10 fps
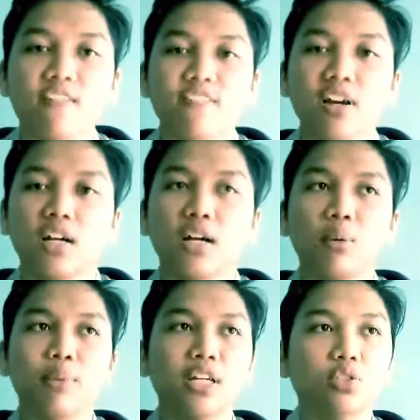via
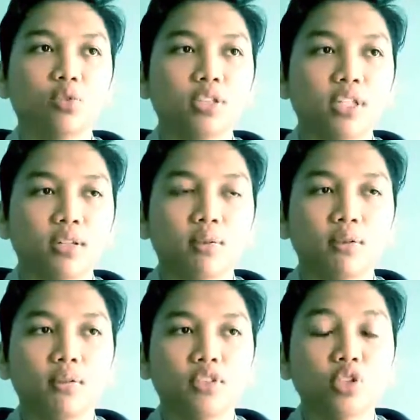
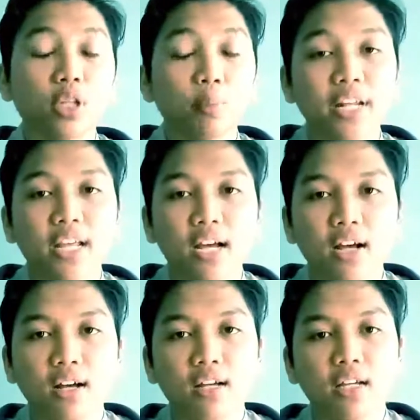social media
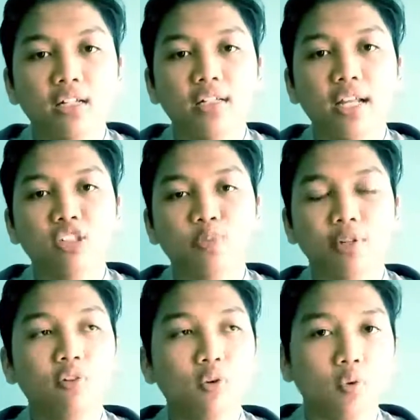in their
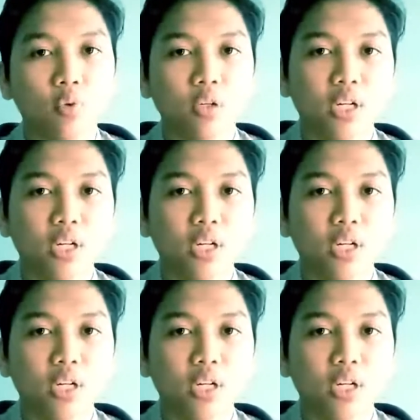smartphone.